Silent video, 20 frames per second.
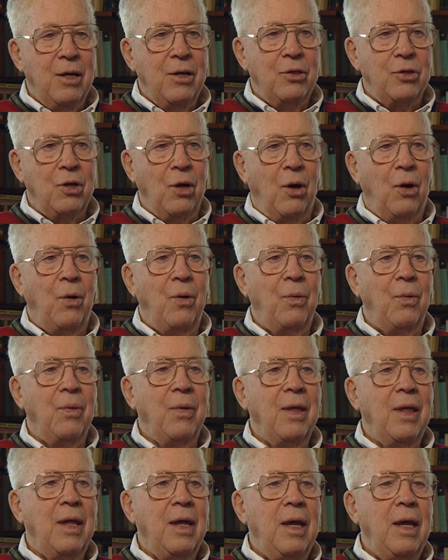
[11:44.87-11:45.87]
So
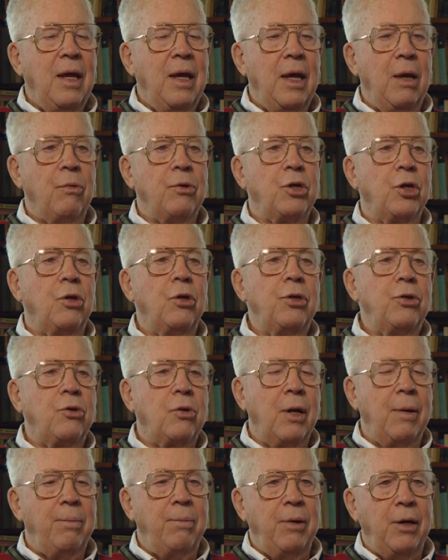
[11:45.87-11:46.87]
it was a good
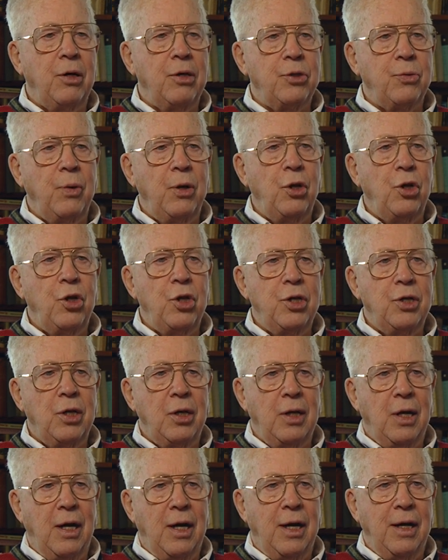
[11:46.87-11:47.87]
trip because we learned a
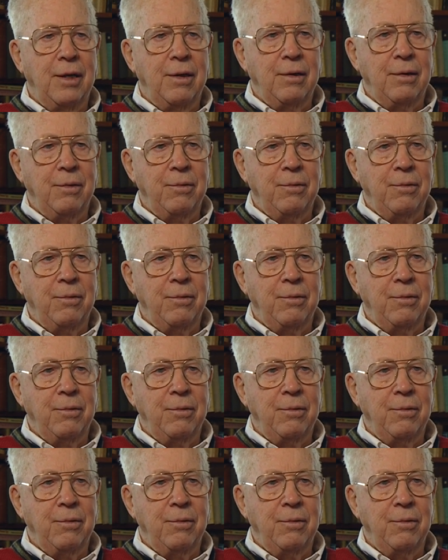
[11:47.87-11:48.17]
lot.